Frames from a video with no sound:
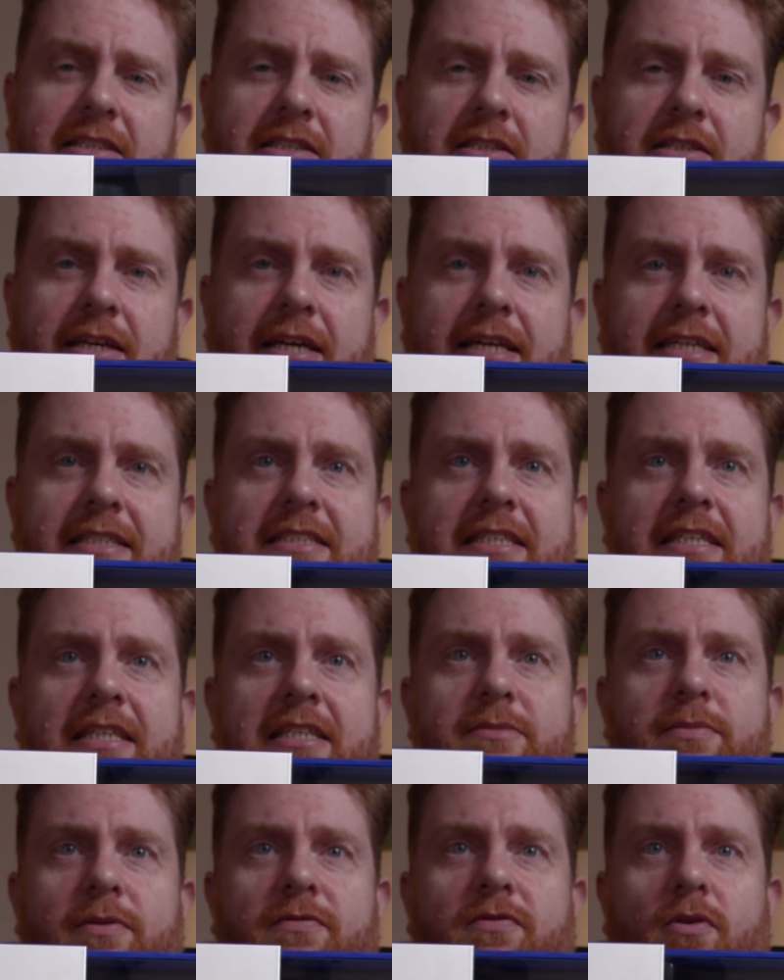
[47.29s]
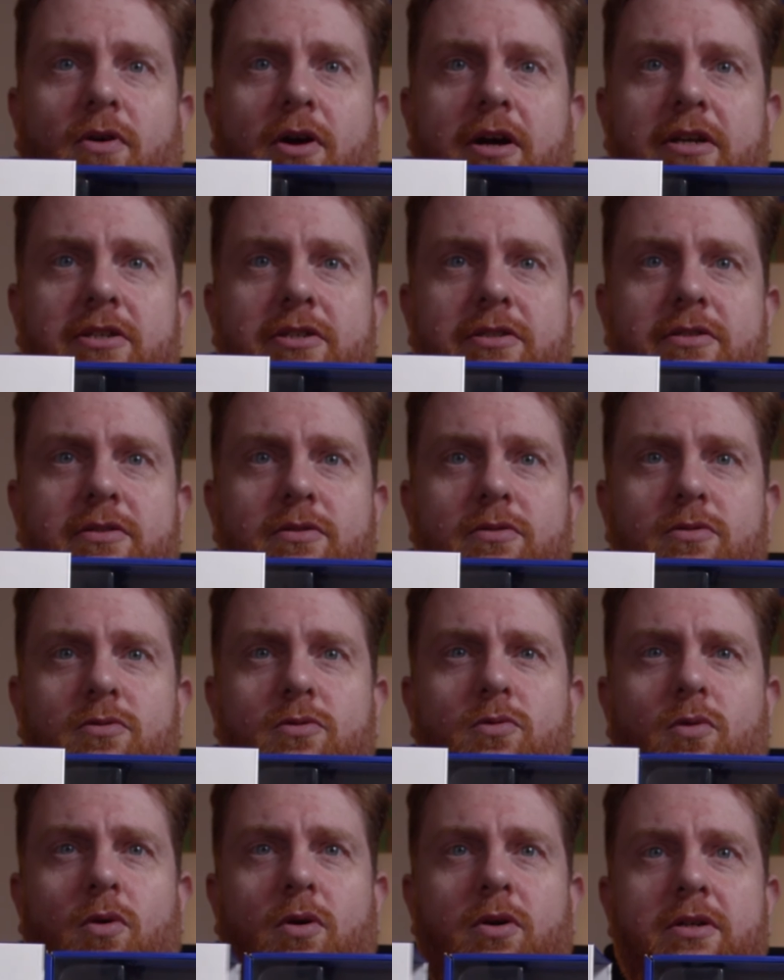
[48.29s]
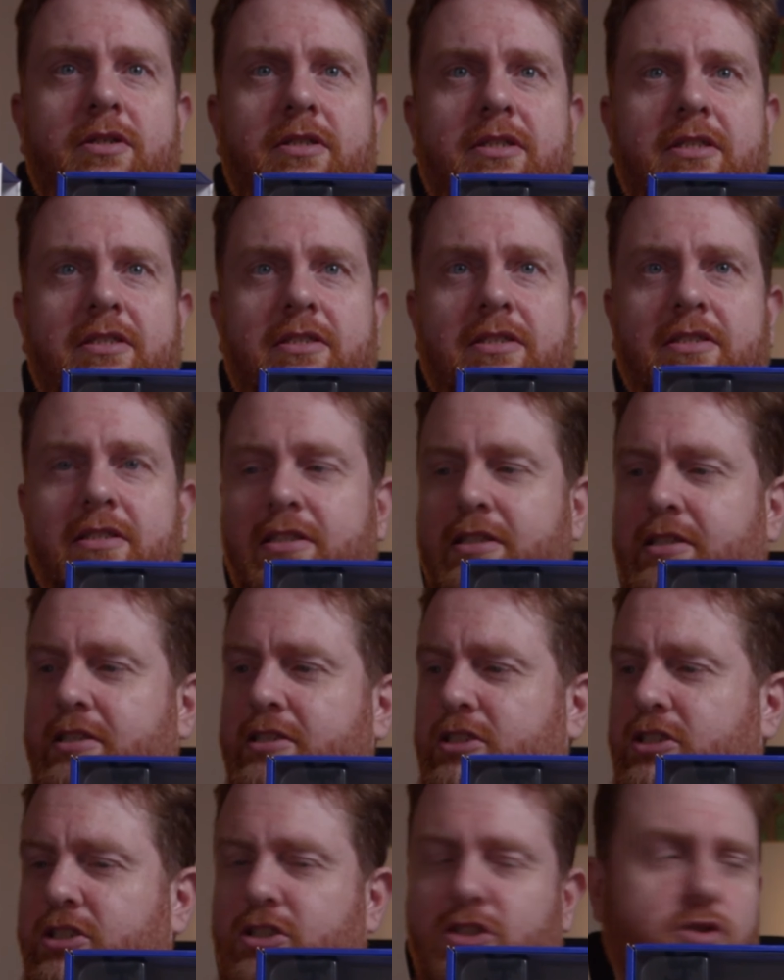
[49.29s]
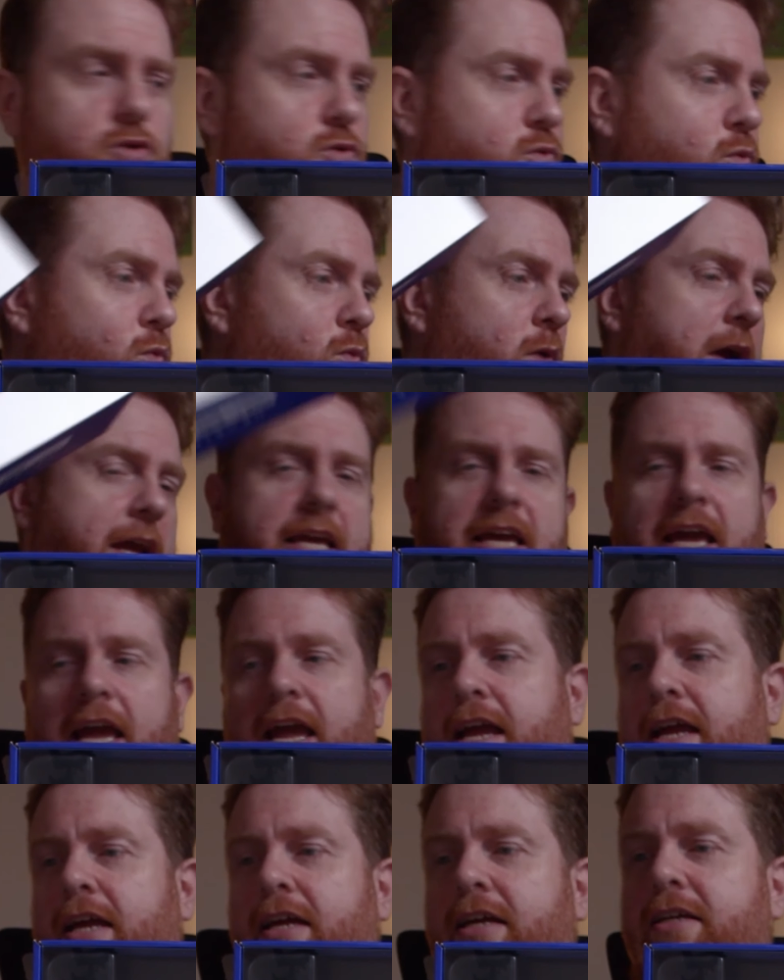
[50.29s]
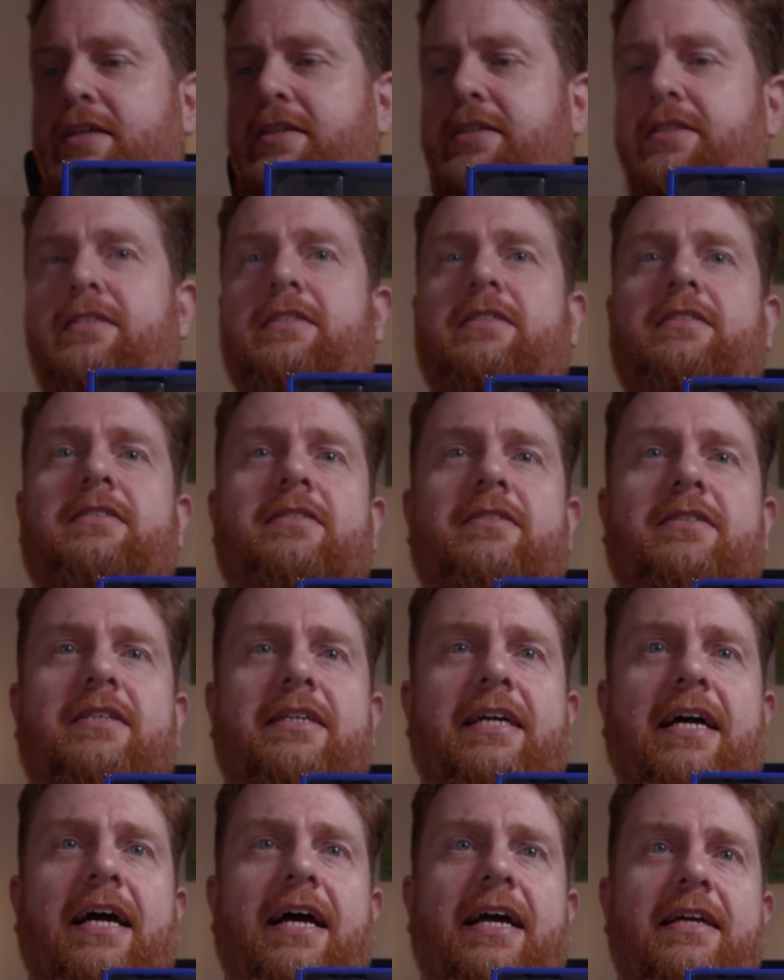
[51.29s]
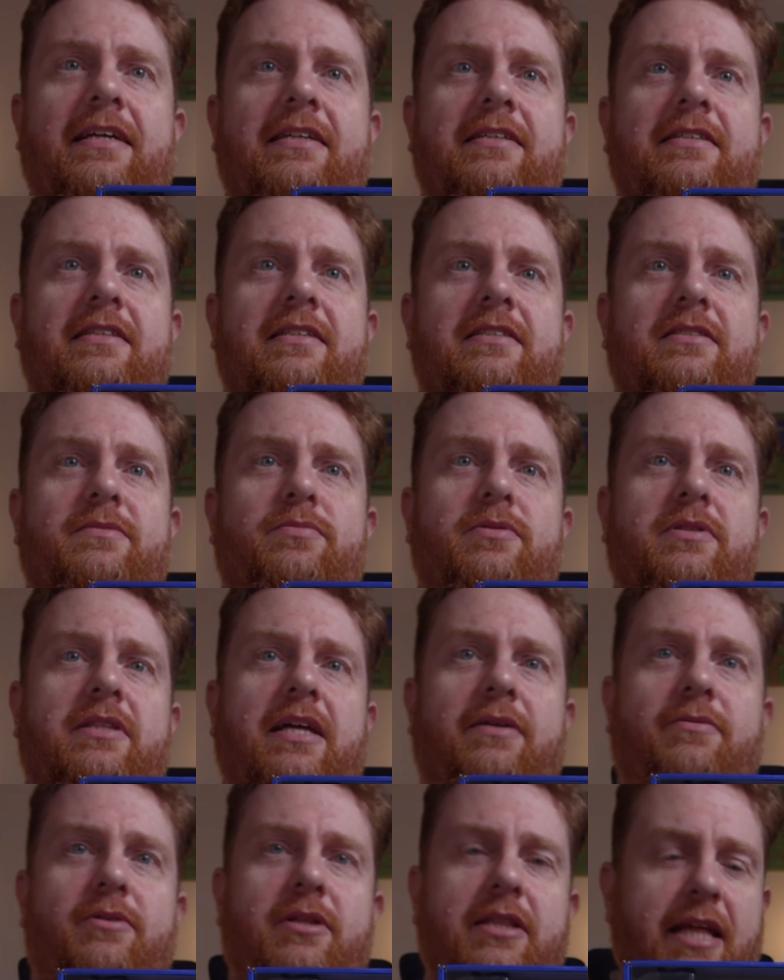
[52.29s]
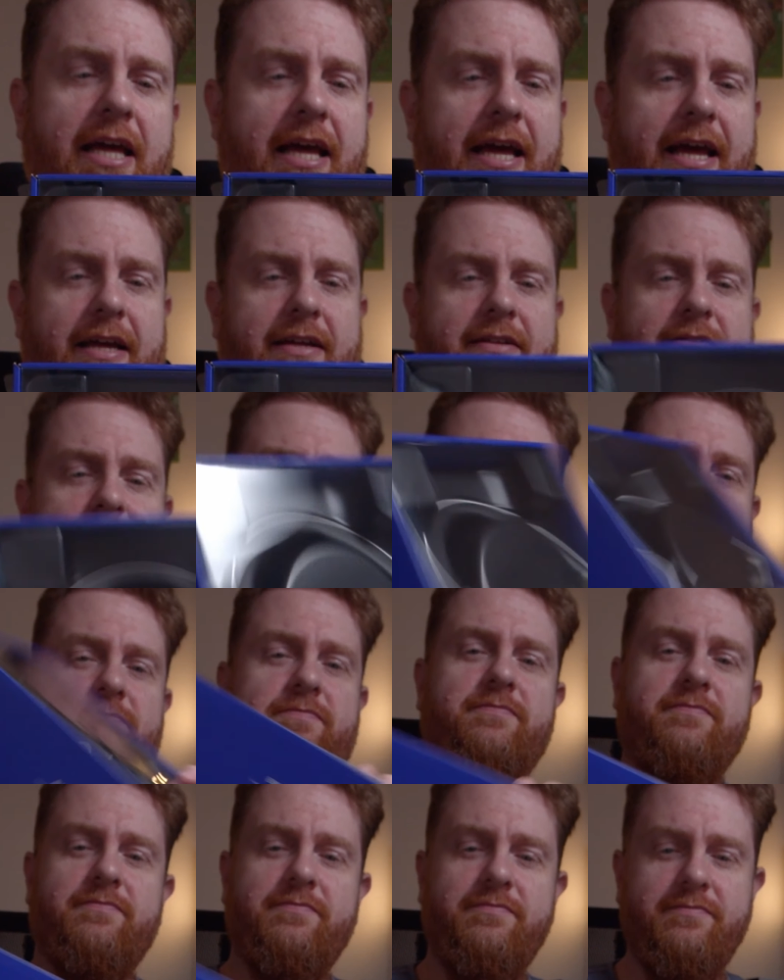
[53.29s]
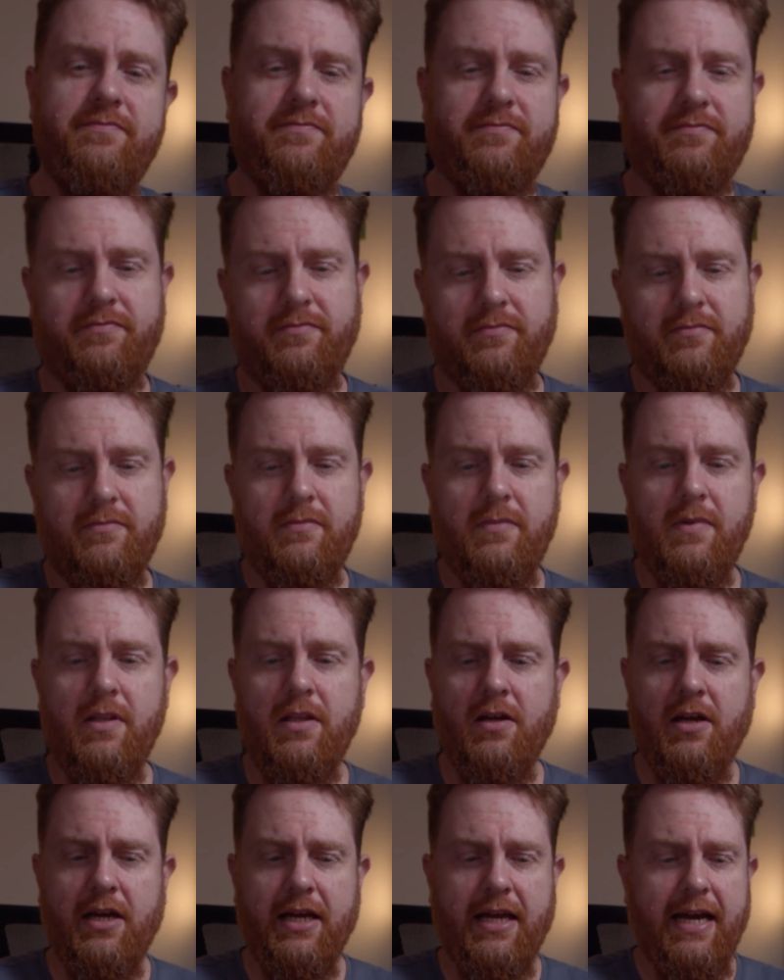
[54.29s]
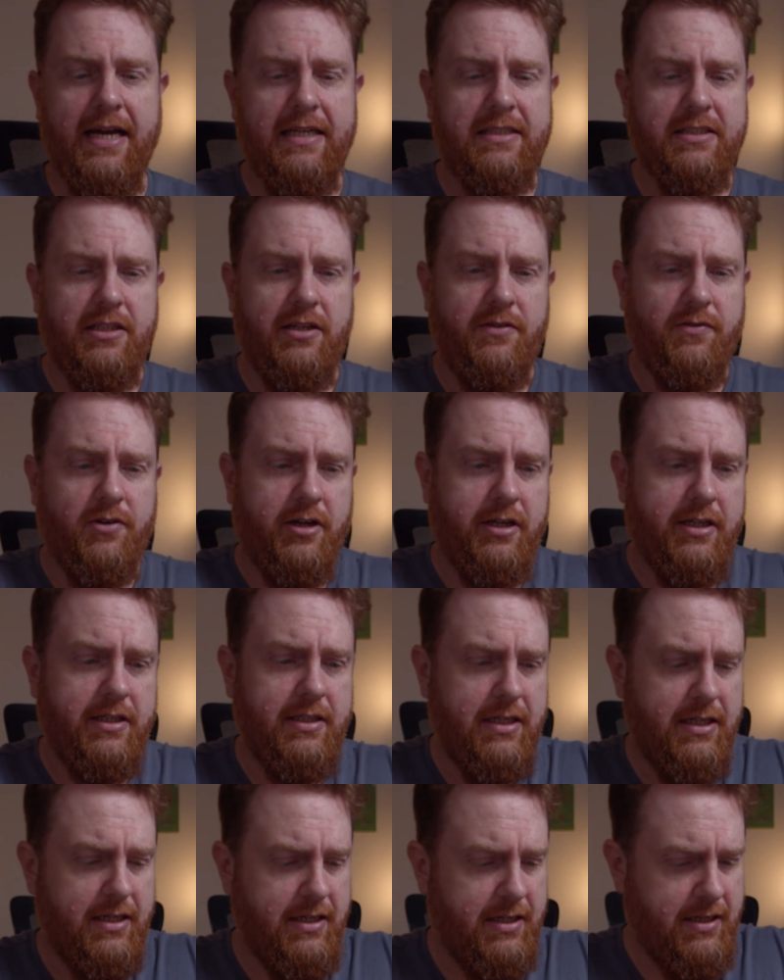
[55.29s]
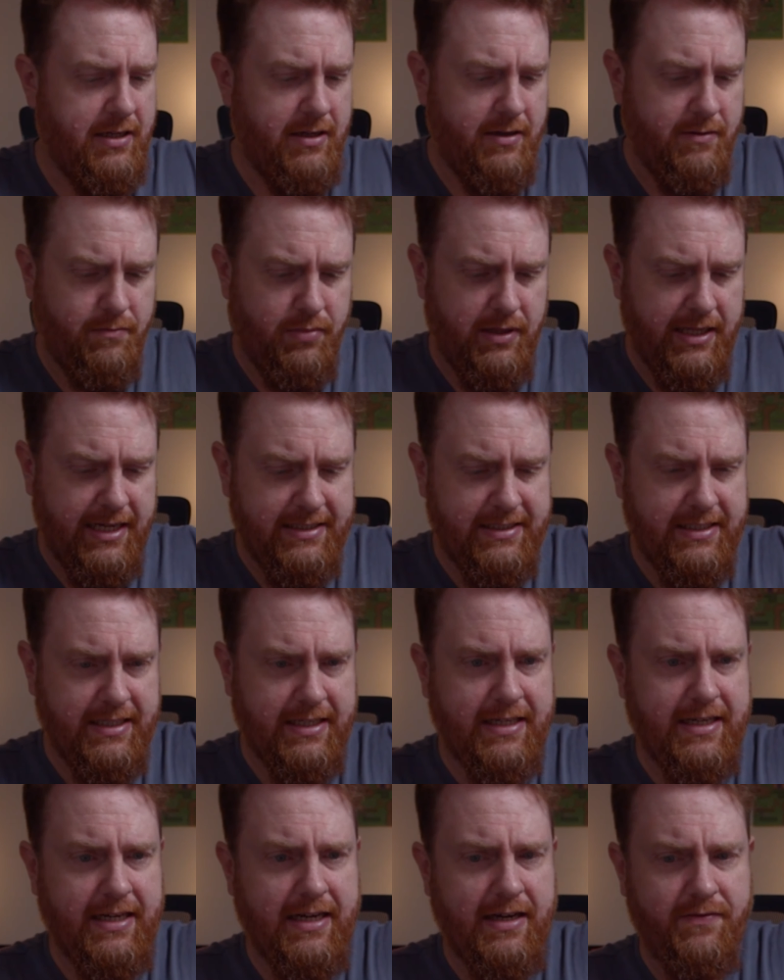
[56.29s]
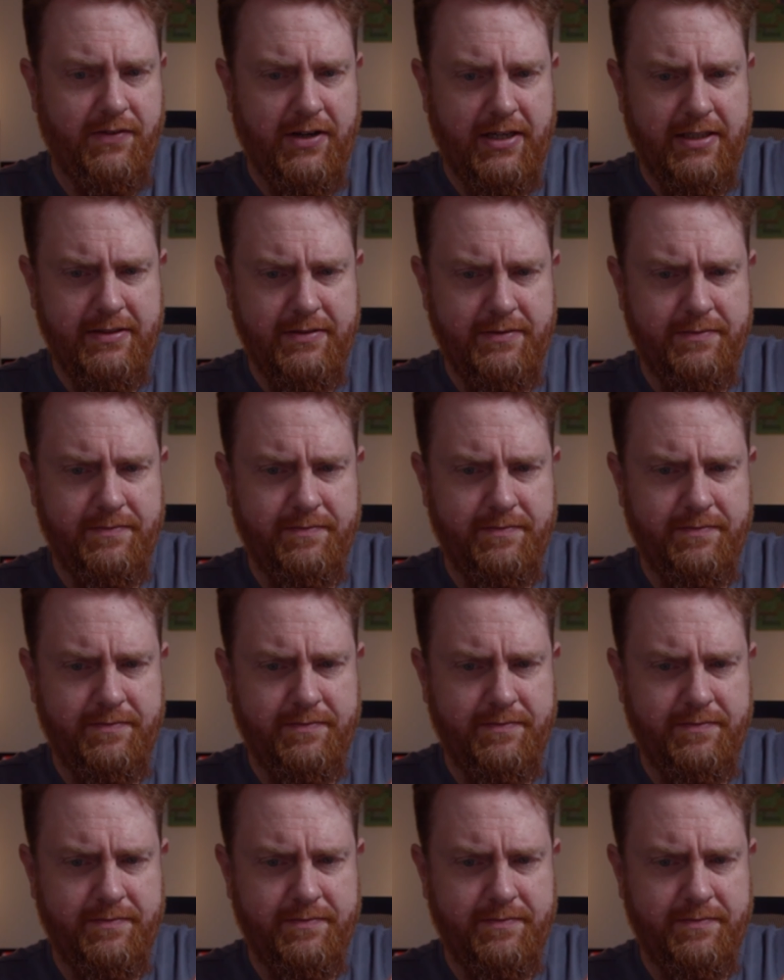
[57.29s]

you're gonna see this before I do. Ooh, swanky. Okay, let's put that one there. Okay, so you've got a plastic cover